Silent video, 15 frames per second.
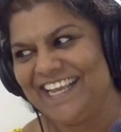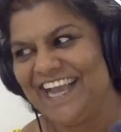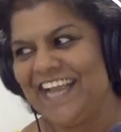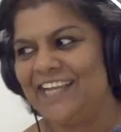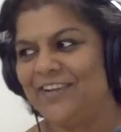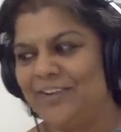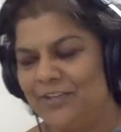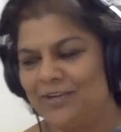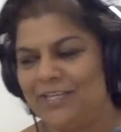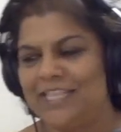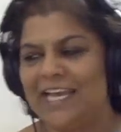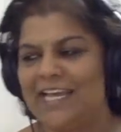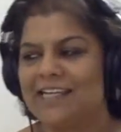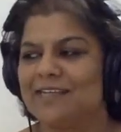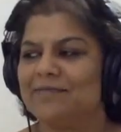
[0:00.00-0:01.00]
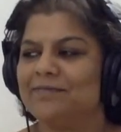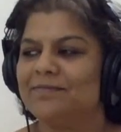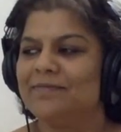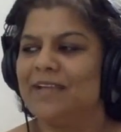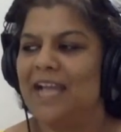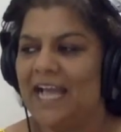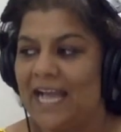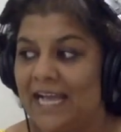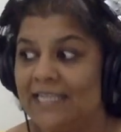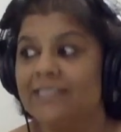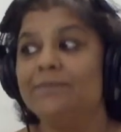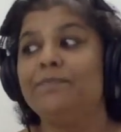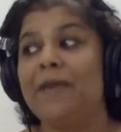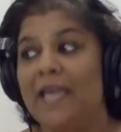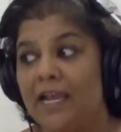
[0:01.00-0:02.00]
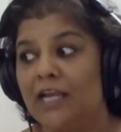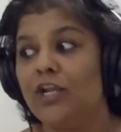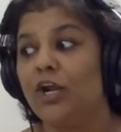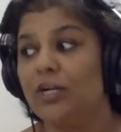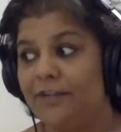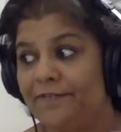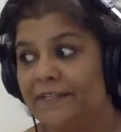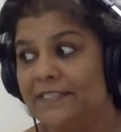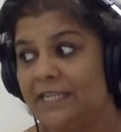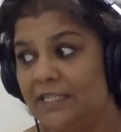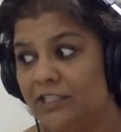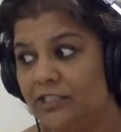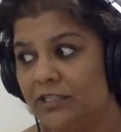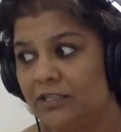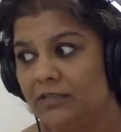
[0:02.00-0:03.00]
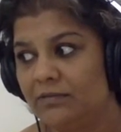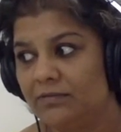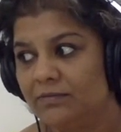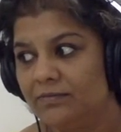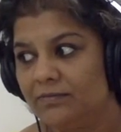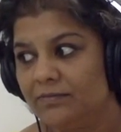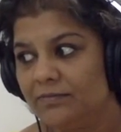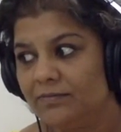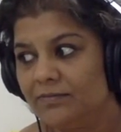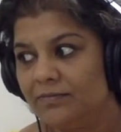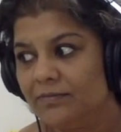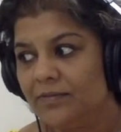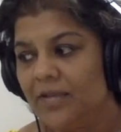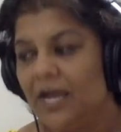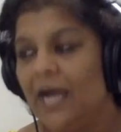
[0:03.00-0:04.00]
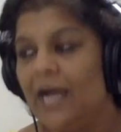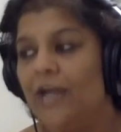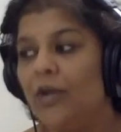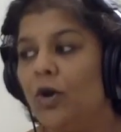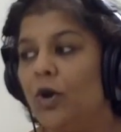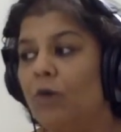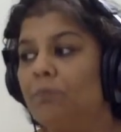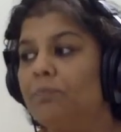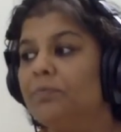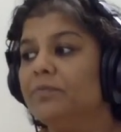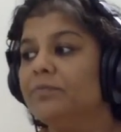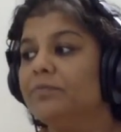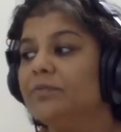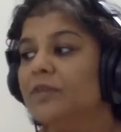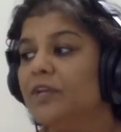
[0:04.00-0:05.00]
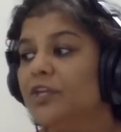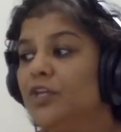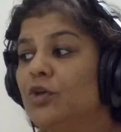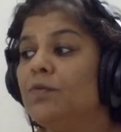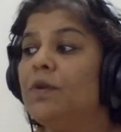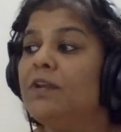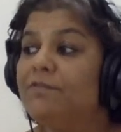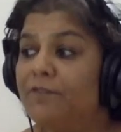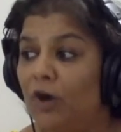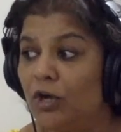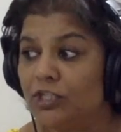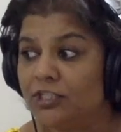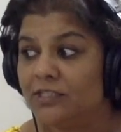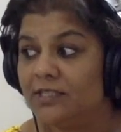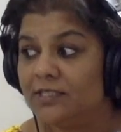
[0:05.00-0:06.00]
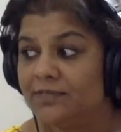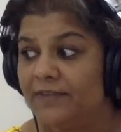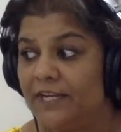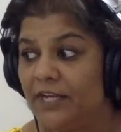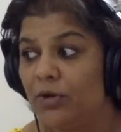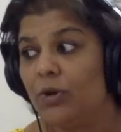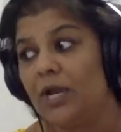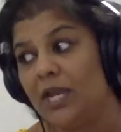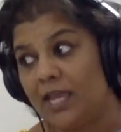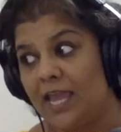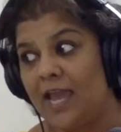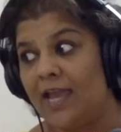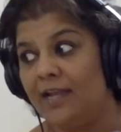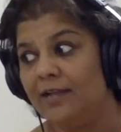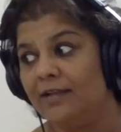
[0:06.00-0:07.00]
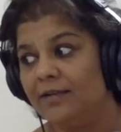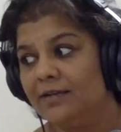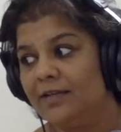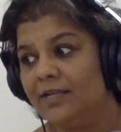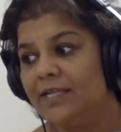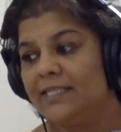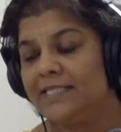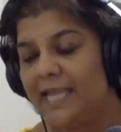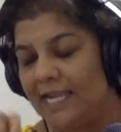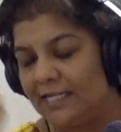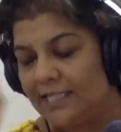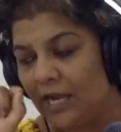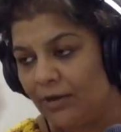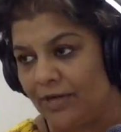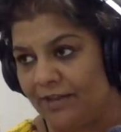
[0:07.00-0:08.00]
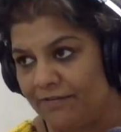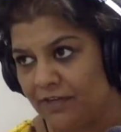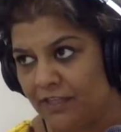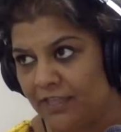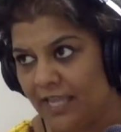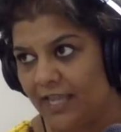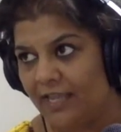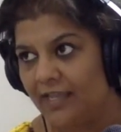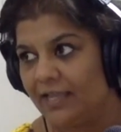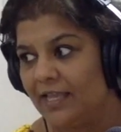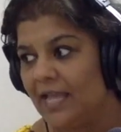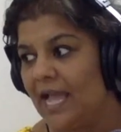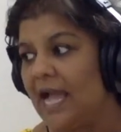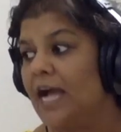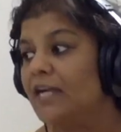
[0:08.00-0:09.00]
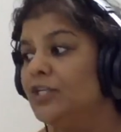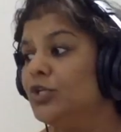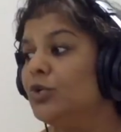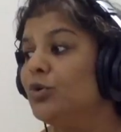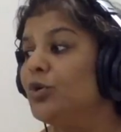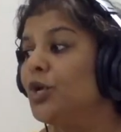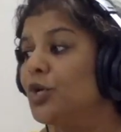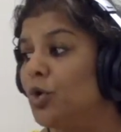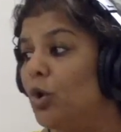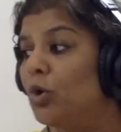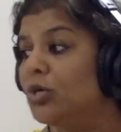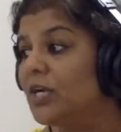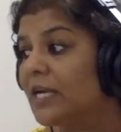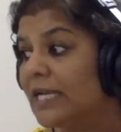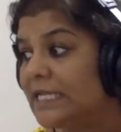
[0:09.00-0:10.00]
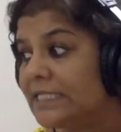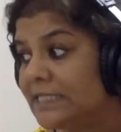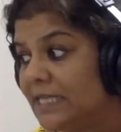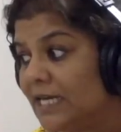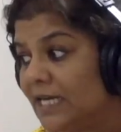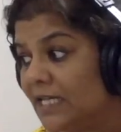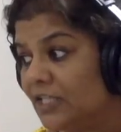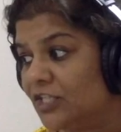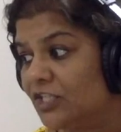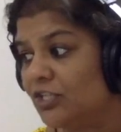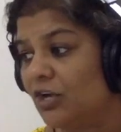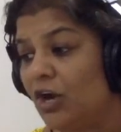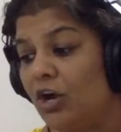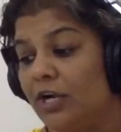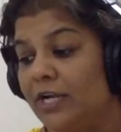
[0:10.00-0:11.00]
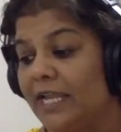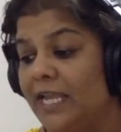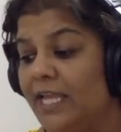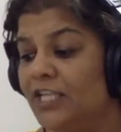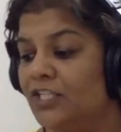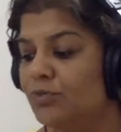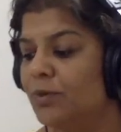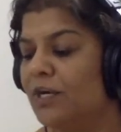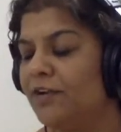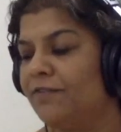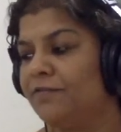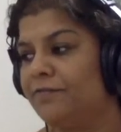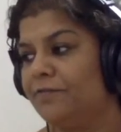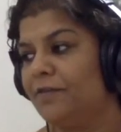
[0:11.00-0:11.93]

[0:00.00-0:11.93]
I know you are there and paying a lot of attention. I hope you will watch this video again, take down everything and do your own research on each one of